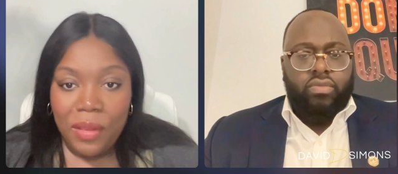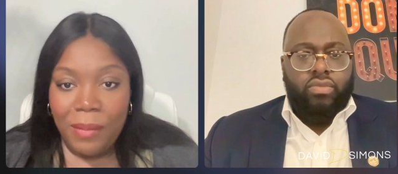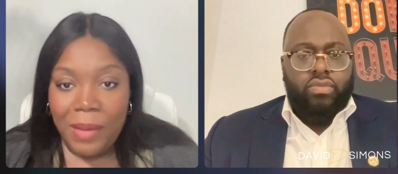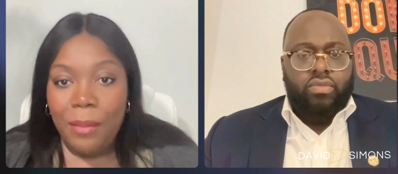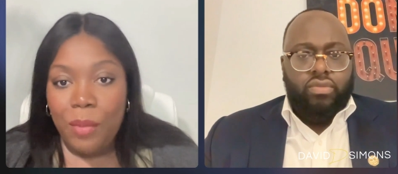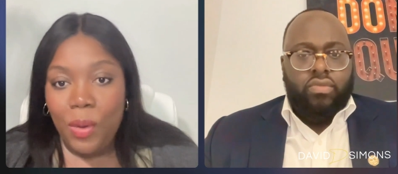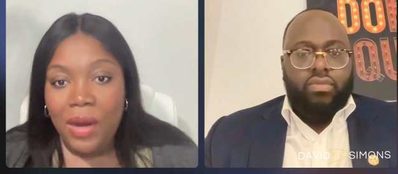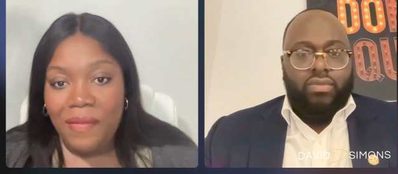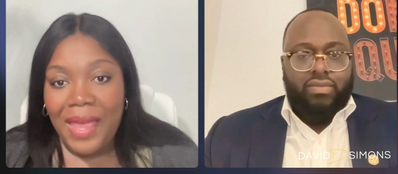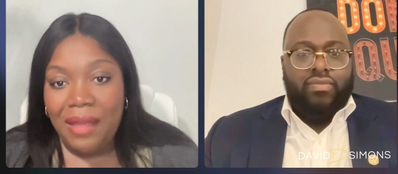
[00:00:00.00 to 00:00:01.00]
Speaker 1: for them and i'm
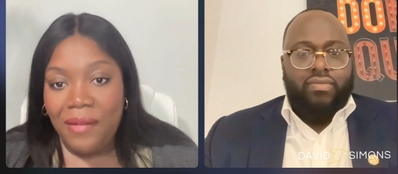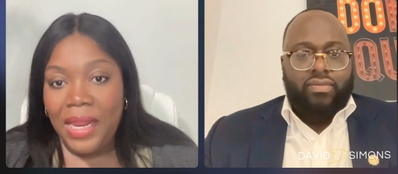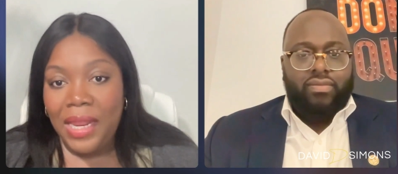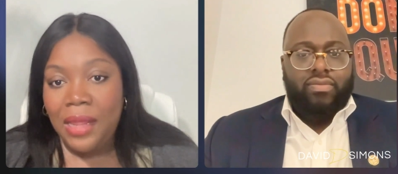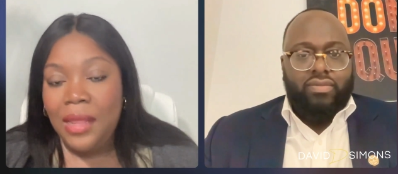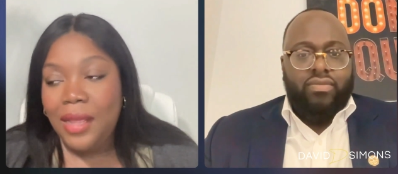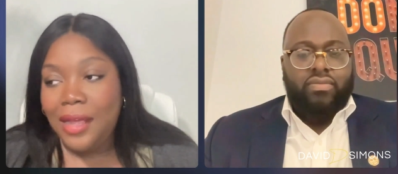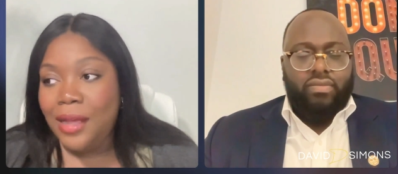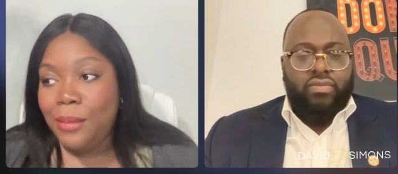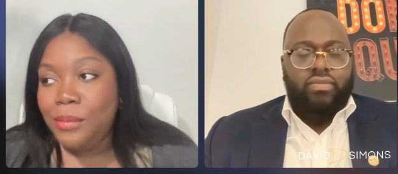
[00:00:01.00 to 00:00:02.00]
aware of that right
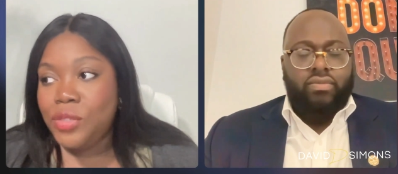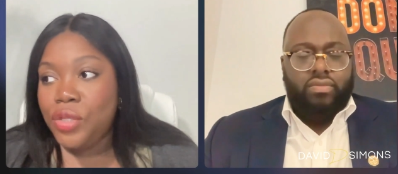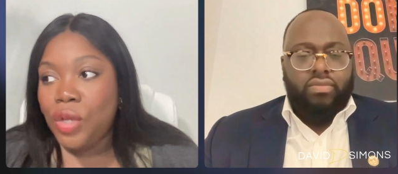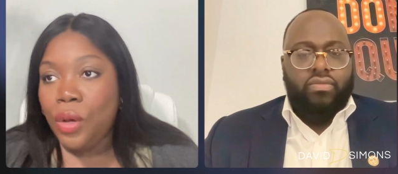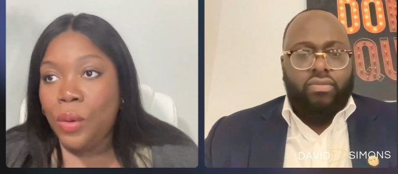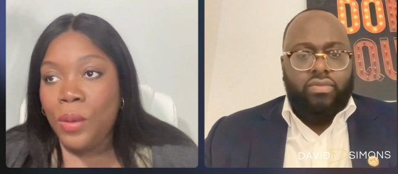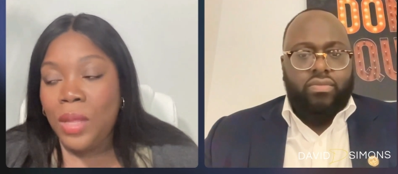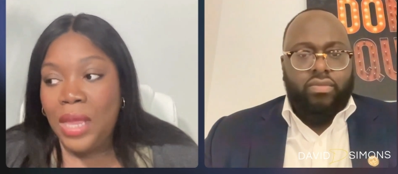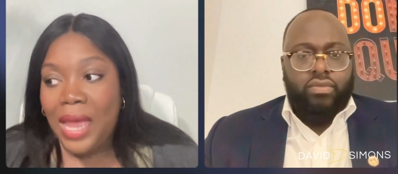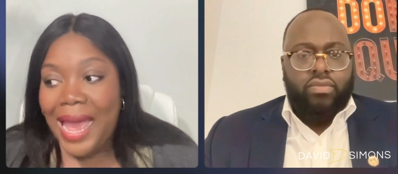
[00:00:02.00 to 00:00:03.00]
um, mm. so
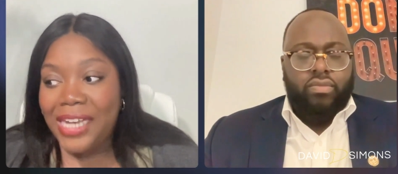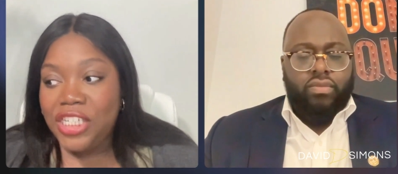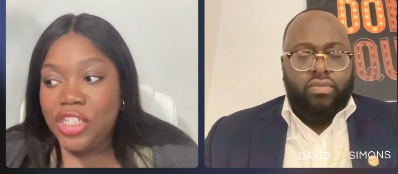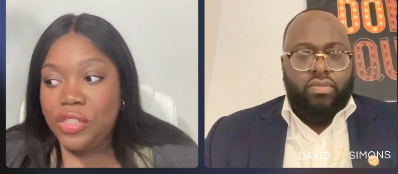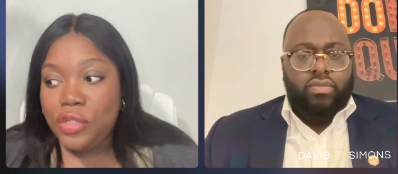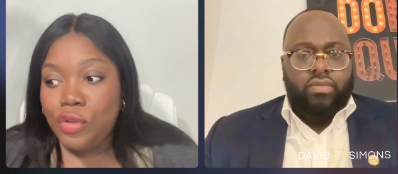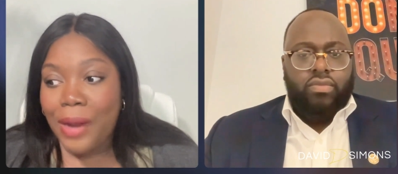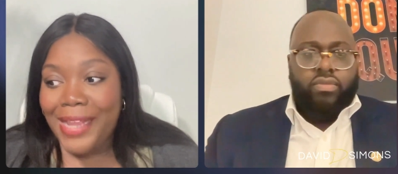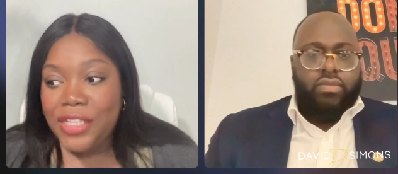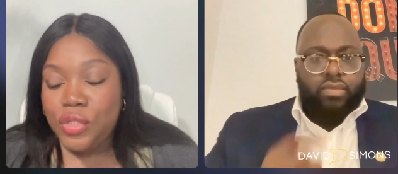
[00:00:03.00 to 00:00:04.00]
i just
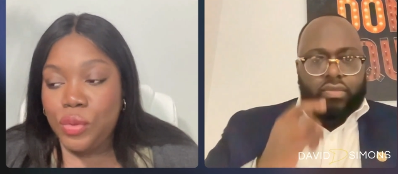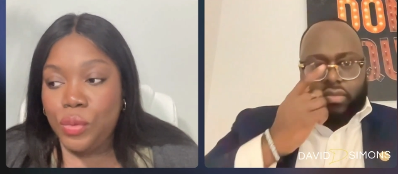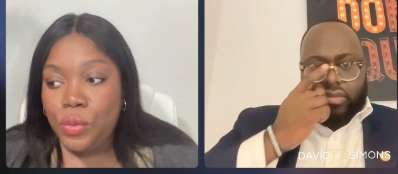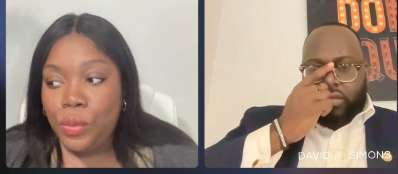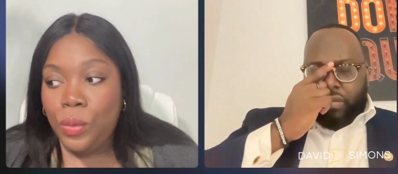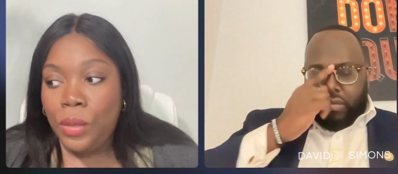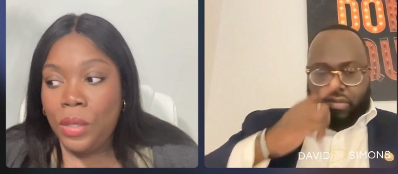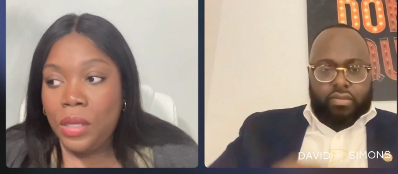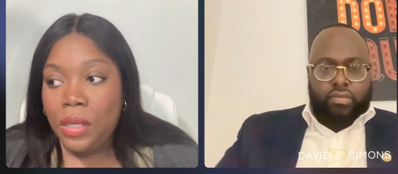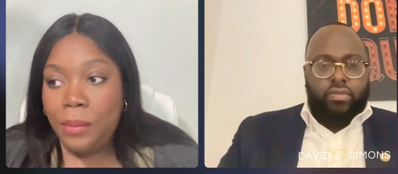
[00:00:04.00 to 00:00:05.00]
try to
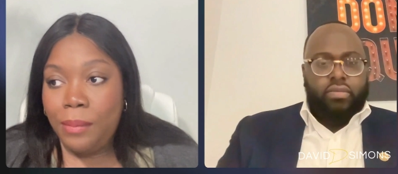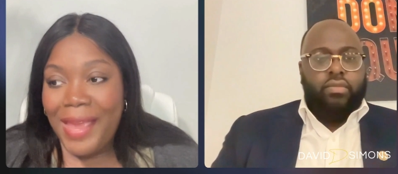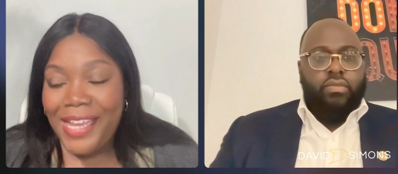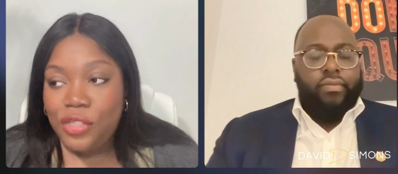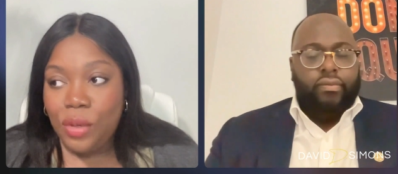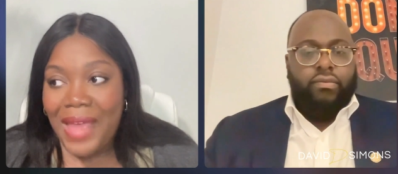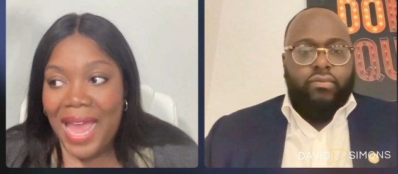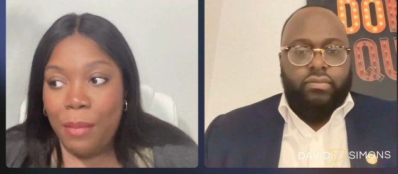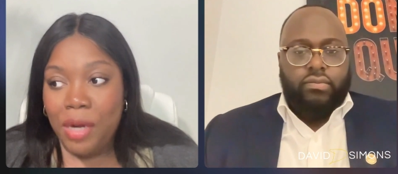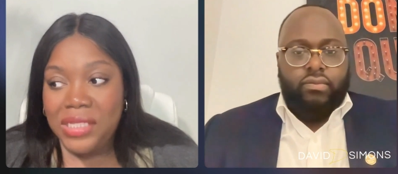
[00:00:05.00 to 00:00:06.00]
make sure
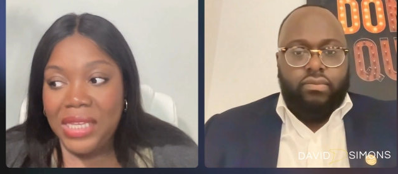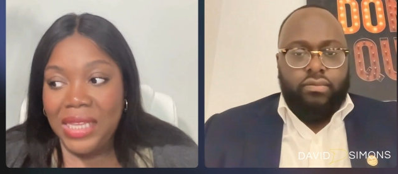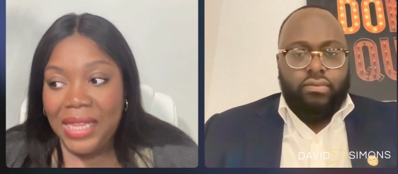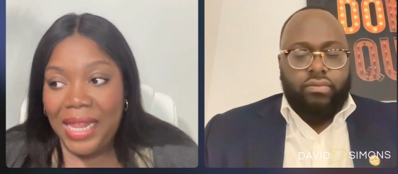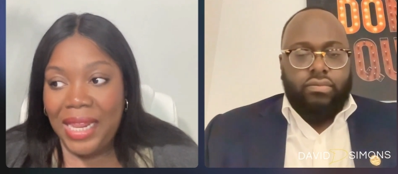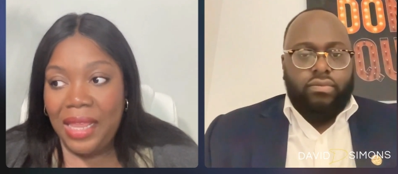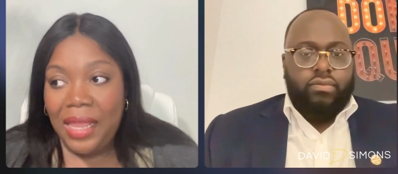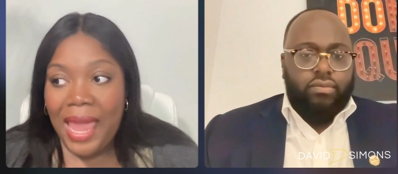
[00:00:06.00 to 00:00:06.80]
that i'm articulating